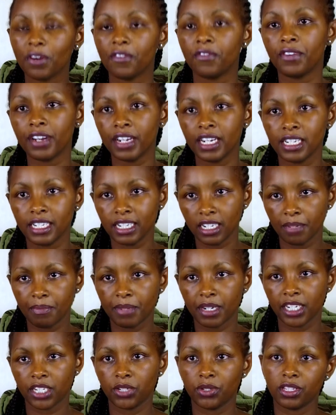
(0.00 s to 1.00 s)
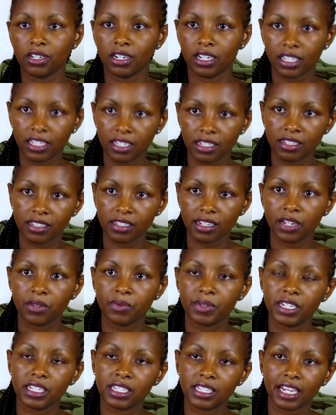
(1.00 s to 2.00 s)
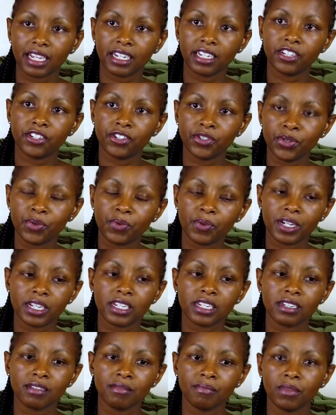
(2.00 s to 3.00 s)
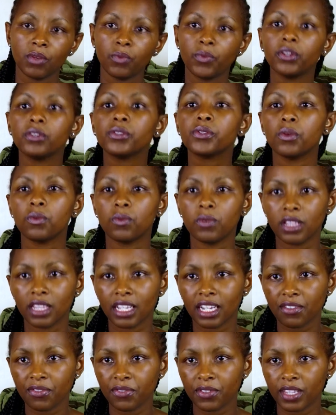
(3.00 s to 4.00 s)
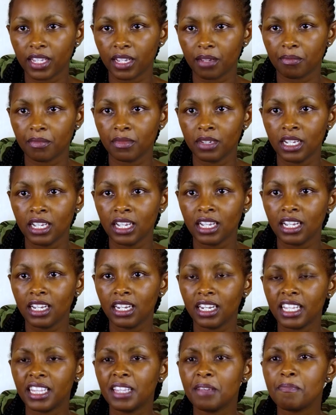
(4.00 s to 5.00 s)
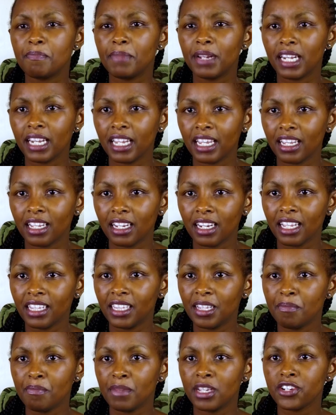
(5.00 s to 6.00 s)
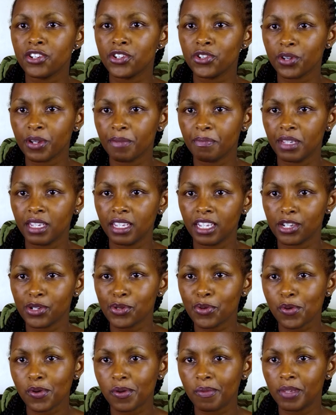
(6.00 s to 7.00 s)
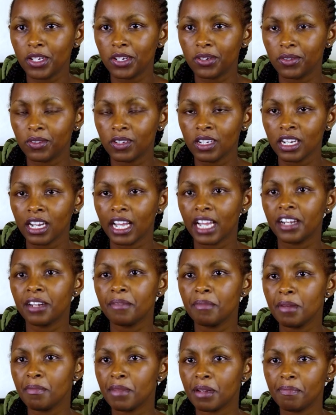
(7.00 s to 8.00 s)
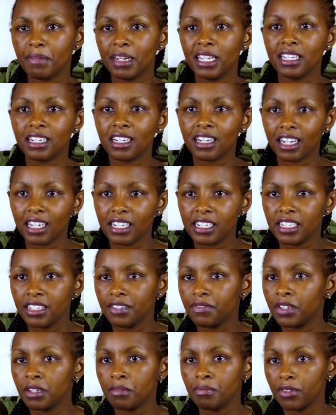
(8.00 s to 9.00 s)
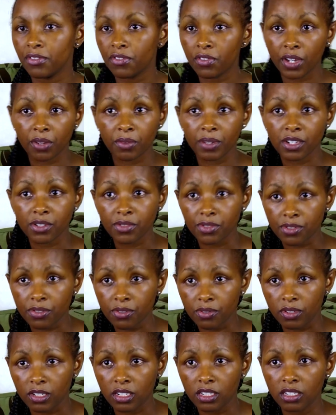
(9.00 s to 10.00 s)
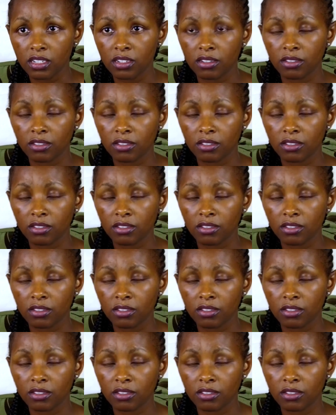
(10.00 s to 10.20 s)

were very deliberate with our kids, and we decided, you know what, we also want that for them. Let them play, let them enjoy being at home, I remember playing cat even before I went to school,